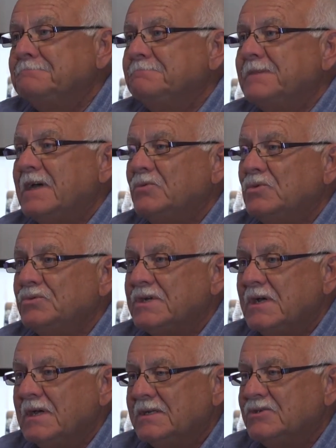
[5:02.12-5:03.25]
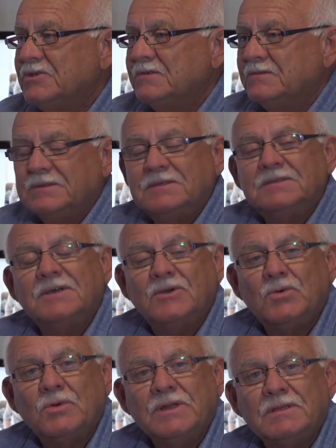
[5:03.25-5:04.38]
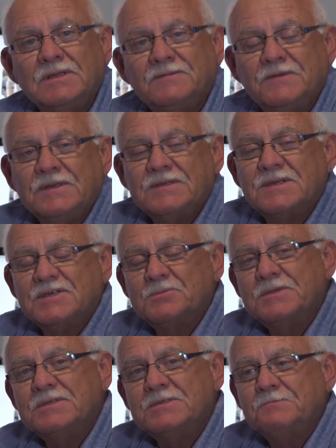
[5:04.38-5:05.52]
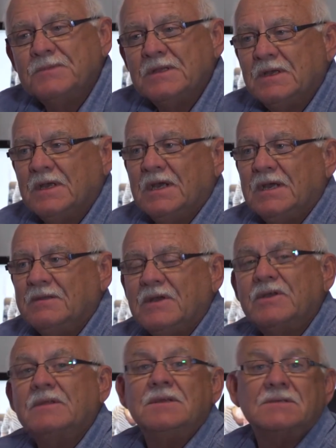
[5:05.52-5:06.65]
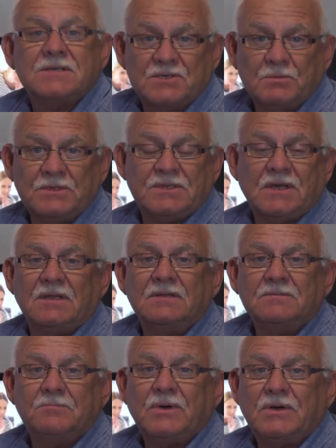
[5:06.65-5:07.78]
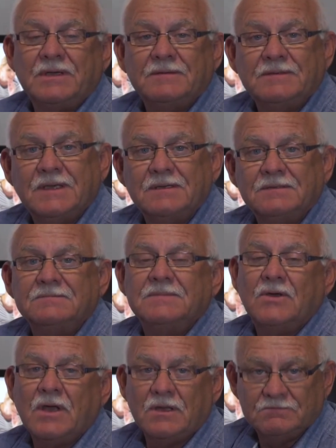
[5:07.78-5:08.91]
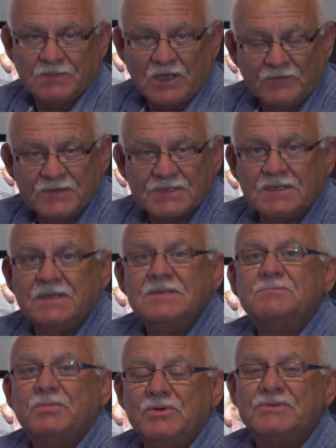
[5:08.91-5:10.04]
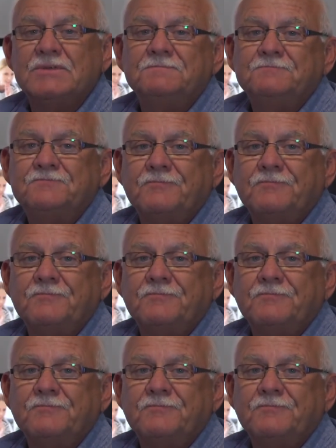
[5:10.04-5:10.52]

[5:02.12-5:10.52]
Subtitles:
They will charge accordingly for the assessments, and they'll get the assessment done by an overseas person,